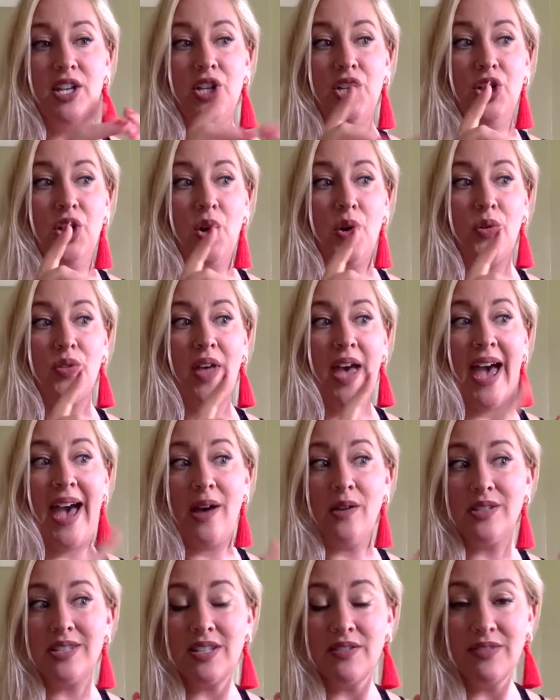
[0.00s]
the
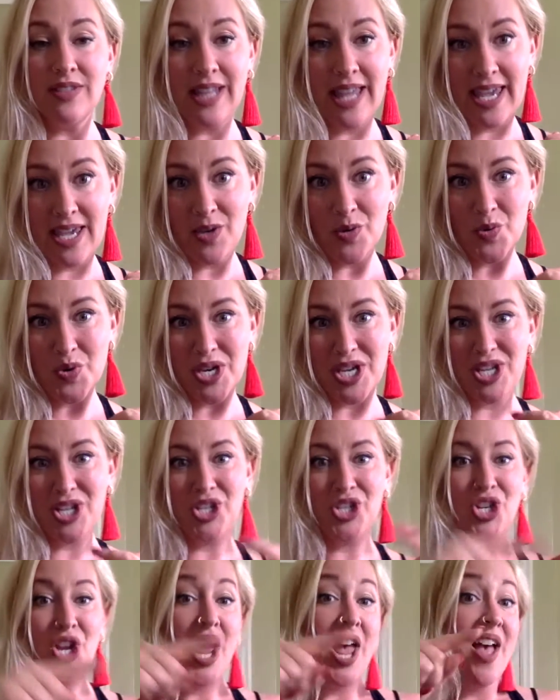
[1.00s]
house of
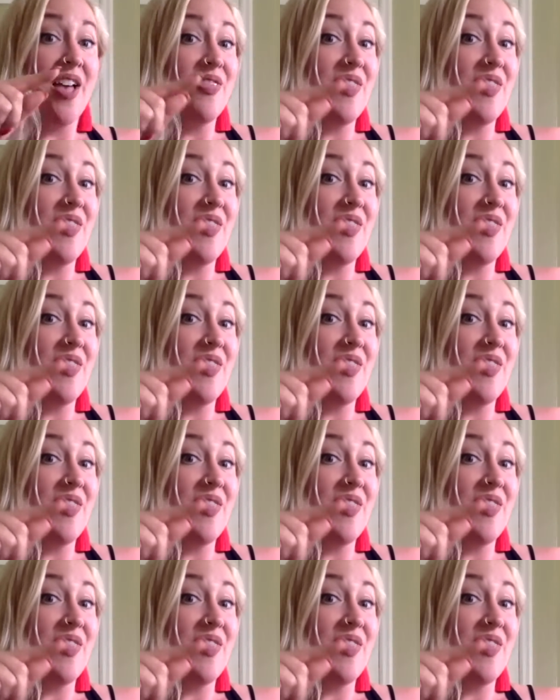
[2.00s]
language,